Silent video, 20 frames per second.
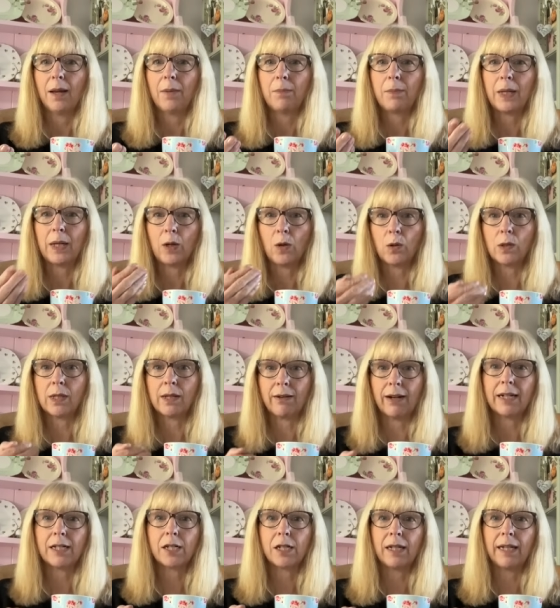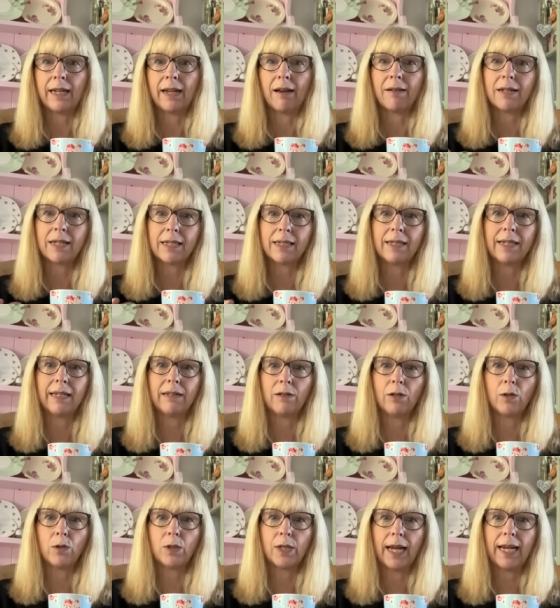because they're actually going to steal
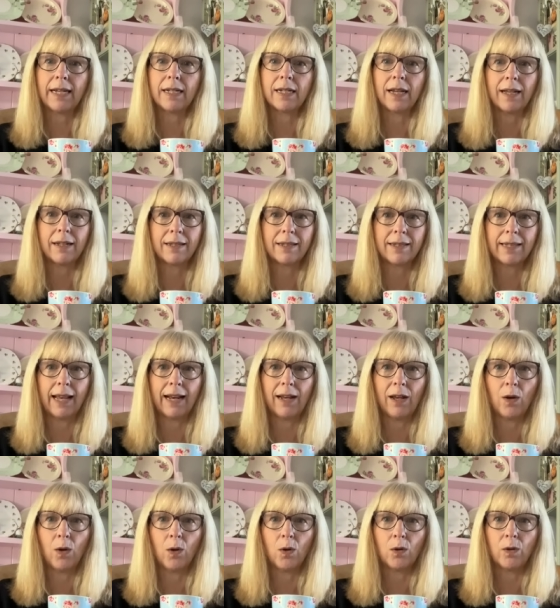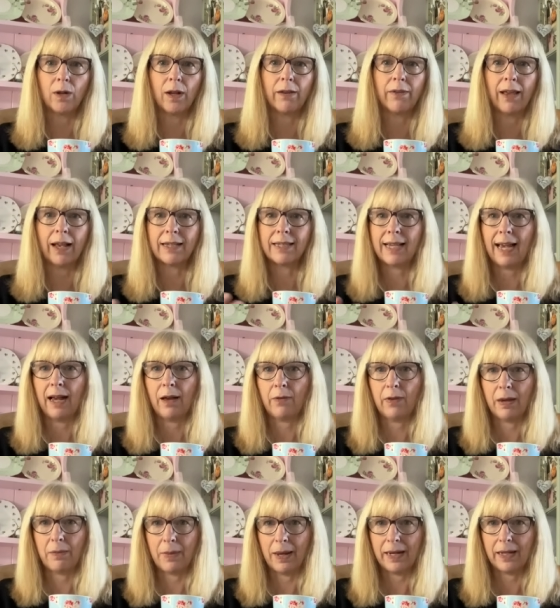your data and sell it on, and that's how
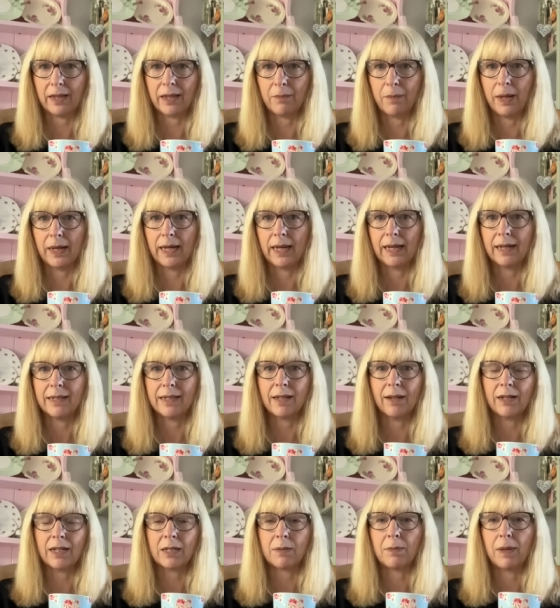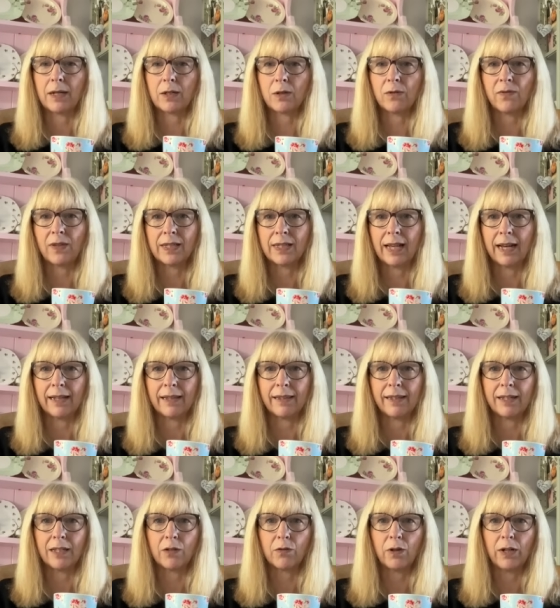they make the money. So it doesn't matter if they're selling
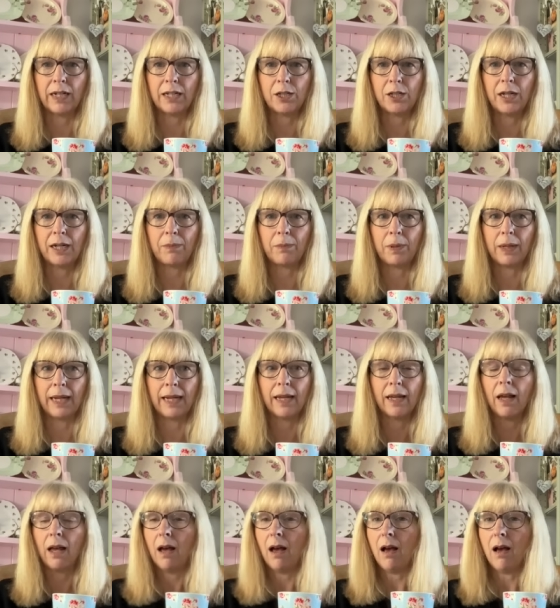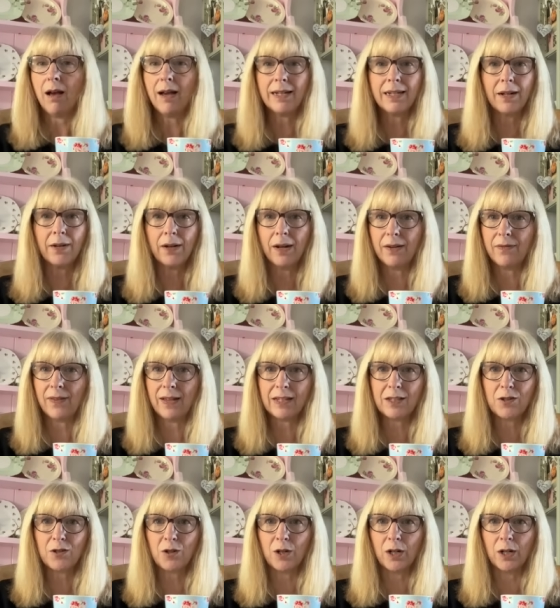things really cheaply. I don't know if
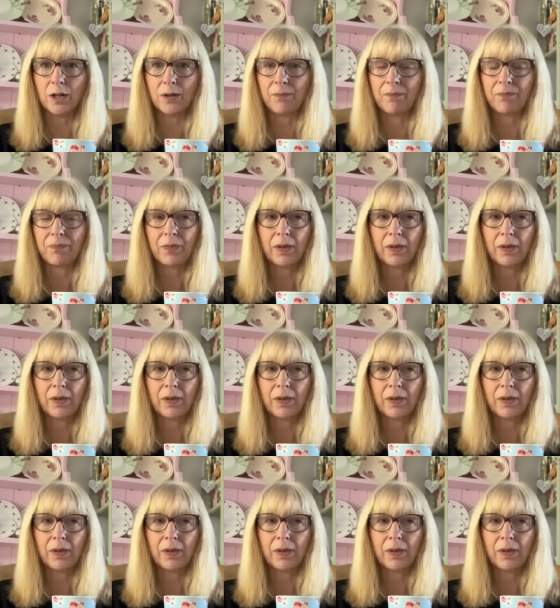that's true.